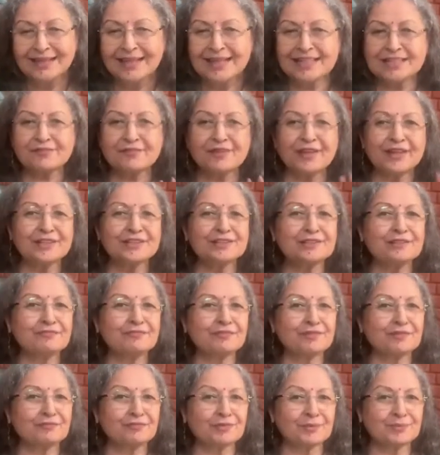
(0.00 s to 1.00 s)
It's very
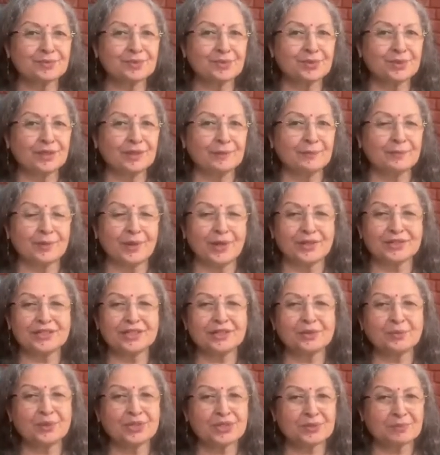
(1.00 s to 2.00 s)
different from doing a
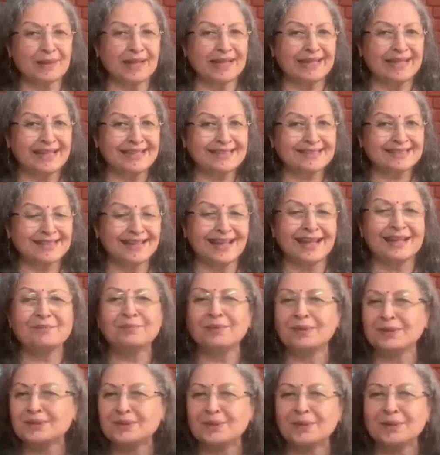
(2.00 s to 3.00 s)
project, which my next slide
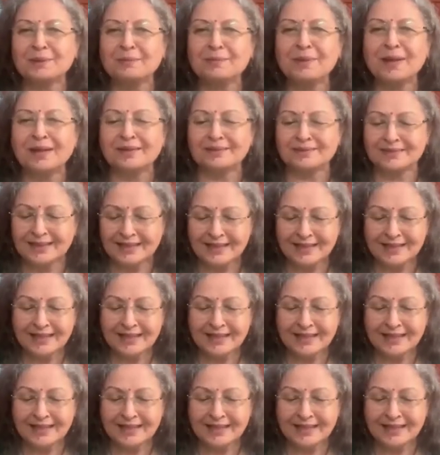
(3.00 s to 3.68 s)
will talk about.